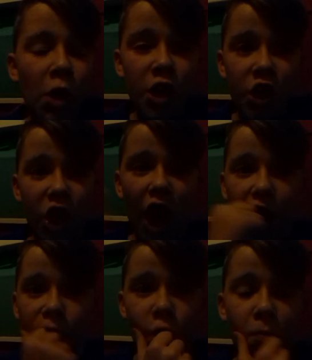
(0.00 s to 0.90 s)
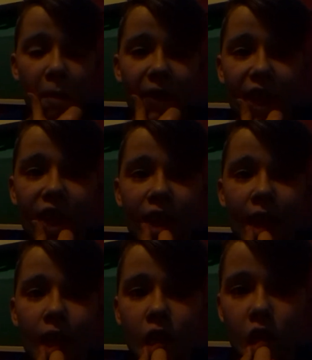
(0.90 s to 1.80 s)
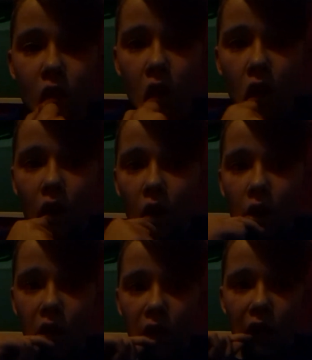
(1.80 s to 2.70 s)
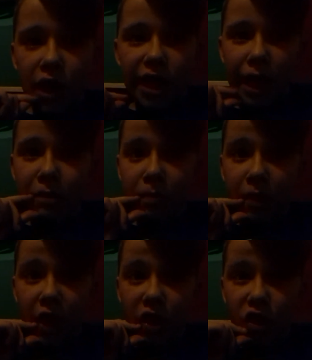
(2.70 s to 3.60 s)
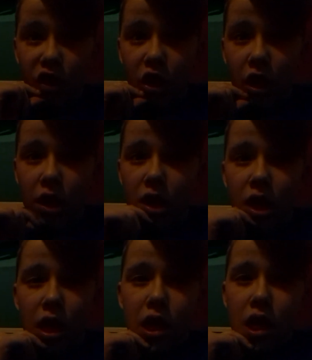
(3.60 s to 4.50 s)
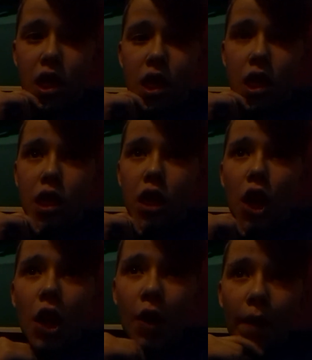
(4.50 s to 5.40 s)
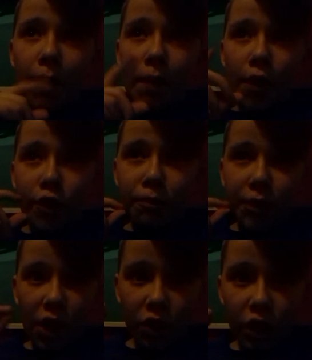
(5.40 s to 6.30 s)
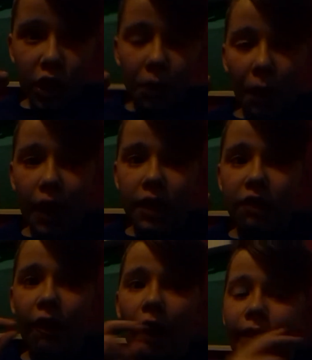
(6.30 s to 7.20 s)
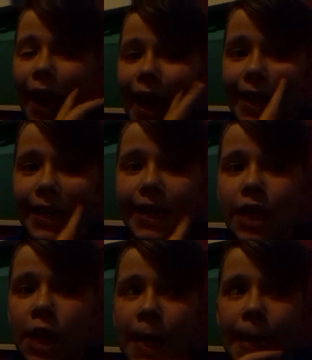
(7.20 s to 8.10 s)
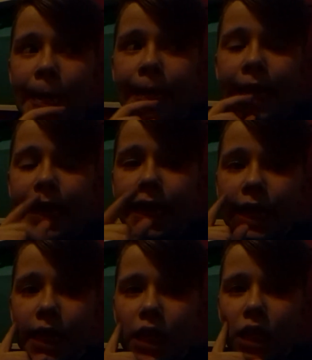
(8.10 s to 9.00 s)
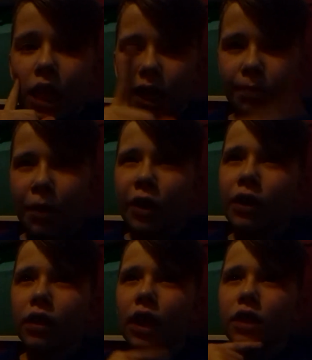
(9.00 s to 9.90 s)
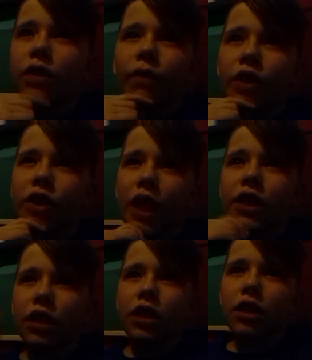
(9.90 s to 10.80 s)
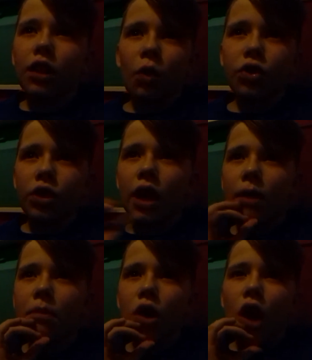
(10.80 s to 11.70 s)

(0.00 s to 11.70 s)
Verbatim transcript: Reggie and some of the kids. Uh, his name's Brendan. Uh, there's Branaldino965 and that's Brendan. That's his that's his old name.